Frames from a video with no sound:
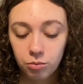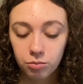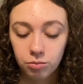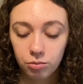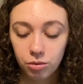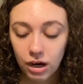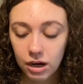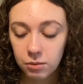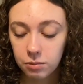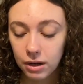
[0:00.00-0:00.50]

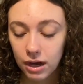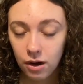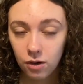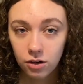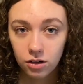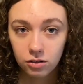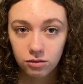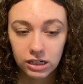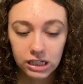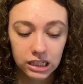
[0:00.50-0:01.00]
brain power
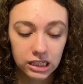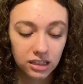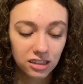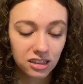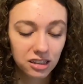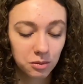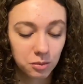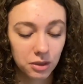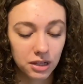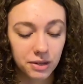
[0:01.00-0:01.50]
to read
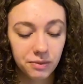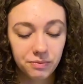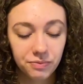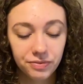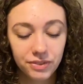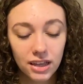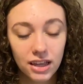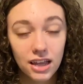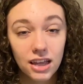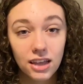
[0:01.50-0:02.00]
this, but
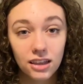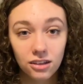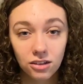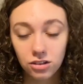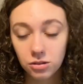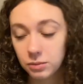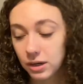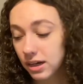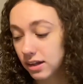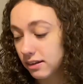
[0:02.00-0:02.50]
those
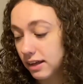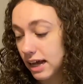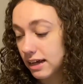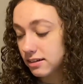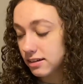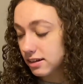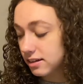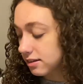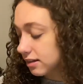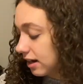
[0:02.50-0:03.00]
are my
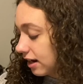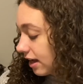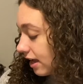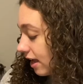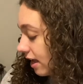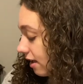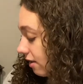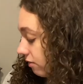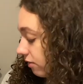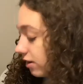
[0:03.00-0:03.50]
classics that I
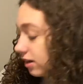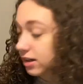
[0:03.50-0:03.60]
have.